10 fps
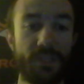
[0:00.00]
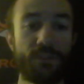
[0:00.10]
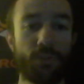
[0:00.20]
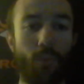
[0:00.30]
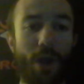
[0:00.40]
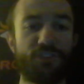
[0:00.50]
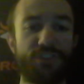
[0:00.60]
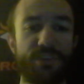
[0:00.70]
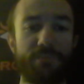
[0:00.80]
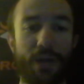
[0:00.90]
The
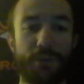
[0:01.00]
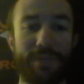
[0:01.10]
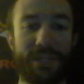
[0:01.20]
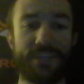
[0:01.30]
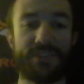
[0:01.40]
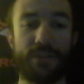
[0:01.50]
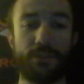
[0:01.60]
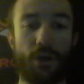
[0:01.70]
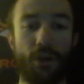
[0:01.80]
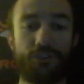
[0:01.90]
Washington Monument is a
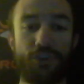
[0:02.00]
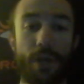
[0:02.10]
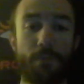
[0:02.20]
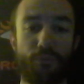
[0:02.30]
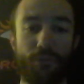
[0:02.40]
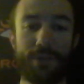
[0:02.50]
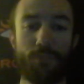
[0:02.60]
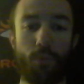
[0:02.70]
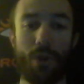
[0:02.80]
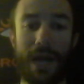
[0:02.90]
large
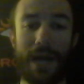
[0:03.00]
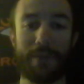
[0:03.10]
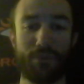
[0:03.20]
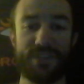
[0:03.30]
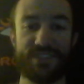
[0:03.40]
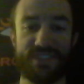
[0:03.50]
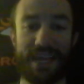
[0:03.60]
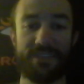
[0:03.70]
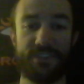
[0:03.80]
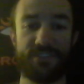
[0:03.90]
pre-war obelisk
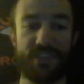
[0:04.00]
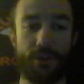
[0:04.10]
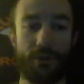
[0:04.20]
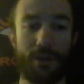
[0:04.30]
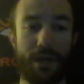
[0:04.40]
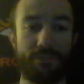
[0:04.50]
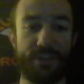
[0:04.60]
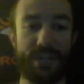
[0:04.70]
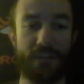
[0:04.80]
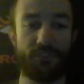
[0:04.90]
at the center of
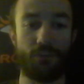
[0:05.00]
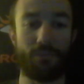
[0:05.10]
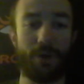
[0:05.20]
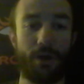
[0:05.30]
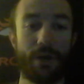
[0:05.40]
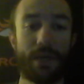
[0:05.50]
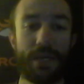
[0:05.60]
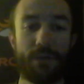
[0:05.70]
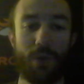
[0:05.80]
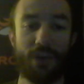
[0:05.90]
the National Mall
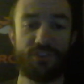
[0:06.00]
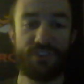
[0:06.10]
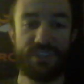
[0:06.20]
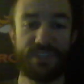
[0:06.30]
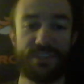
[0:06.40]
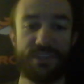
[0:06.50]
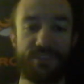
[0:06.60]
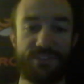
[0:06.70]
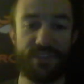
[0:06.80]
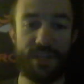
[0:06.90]
in Washington,
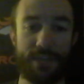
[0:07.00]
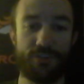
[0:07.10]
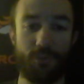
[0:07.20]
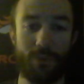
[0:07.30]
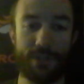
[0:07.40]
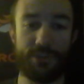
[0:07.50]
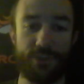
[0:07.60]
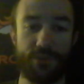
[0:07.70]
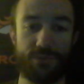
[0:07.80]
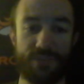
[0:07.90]
D.C. in
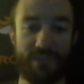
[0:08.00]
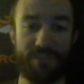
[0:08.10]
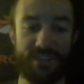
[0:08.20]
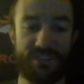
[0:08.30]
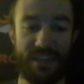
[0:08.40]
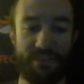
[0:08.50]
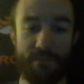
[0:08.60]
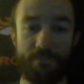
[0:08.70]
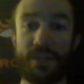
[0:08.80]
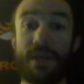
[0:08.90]
2277.